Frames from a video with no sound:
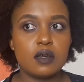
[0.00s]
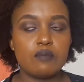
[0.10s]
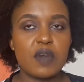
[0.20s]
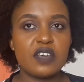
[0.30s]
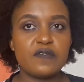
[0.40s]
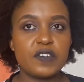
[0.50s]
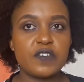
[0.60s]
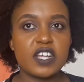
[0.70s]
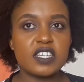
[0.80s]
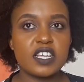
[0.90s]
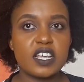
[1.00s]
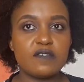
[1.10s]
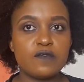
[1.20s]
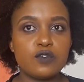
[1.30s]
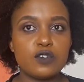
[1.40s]
My favorite Kenyan
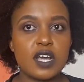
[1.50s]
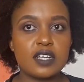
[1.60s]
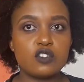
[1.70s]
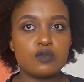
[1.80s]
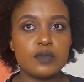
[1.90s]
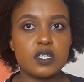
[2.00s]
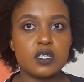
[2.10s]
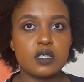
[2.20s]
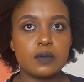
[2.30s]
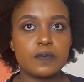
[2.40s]
food has to be